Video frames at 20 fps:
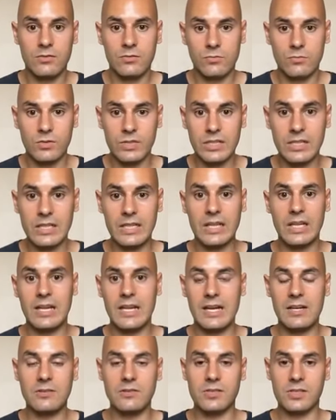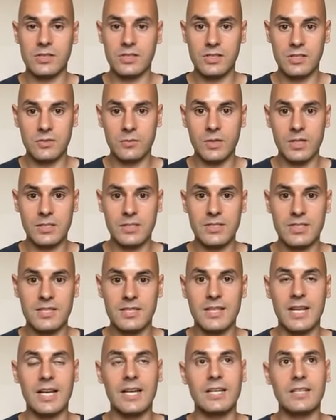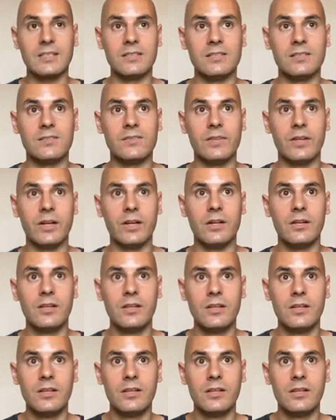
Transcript: really allows us to understand that